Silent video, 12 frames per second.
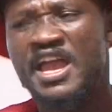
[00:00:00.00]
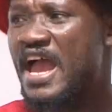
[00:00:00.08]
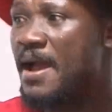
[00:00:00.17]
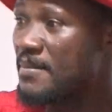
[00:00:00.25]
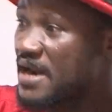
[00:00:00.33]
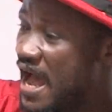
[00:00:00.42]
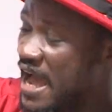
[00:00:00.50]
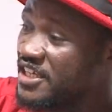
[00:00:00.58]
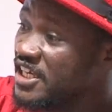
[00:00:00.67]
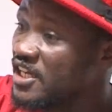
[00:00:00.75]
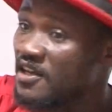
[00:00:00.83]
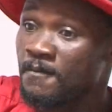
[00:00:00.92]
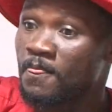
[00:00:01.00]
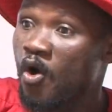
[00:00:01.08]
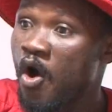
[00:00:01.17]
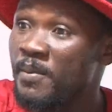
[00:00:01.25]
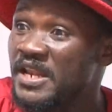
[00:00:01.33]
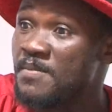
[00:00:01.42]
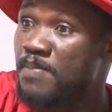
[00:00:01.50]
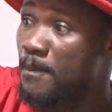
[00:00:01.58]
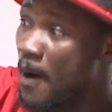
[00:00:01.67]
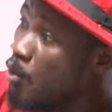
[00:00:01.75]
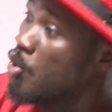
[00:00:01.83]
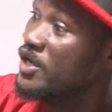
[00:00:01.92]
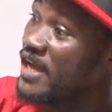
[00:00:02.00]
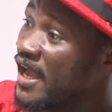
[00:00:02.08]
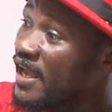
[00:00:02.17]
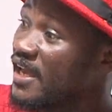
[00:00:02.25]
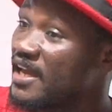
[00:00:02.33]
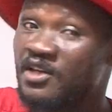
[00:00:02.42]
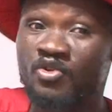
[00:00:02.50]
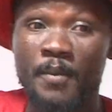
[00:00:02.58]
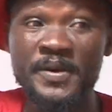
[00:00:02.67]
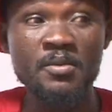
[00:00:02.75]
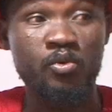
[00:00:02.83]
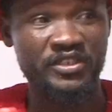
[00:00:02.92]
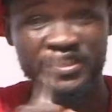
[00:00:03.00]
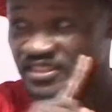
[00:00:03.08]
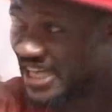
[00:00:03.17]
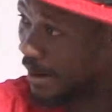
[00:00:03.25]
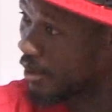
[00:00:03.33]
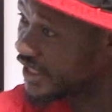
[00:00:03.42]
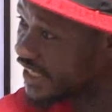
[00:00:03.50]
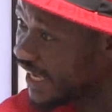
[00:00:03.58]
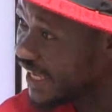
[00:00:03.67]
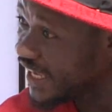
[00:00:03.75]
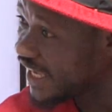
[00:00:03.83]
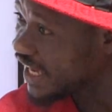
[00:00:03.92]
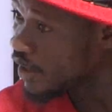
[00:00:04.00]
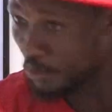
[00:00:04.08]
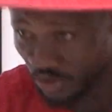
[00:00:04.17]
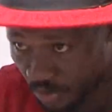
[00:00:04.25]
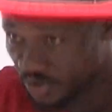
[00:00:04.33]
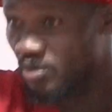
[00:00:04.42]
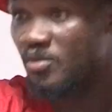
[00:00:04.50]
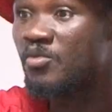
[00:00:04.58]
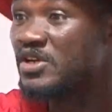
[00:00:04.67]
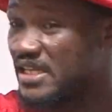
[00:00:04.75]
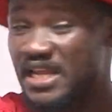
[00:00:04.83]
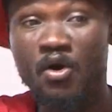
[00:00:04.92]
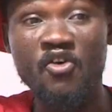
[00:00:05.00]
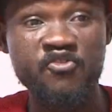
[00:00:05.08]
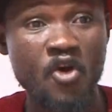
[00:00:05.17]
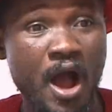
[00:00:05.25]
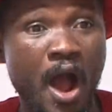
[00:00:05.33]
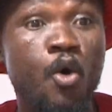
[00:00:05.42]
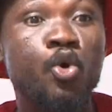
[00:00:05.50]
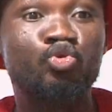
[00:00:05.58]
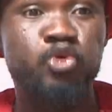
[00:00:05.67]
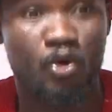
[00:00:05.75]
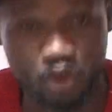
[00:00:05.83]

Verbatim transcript: Emrai, obedient papa woo ye, no obedient Cojins our body. Muslim Munawu for our wood to a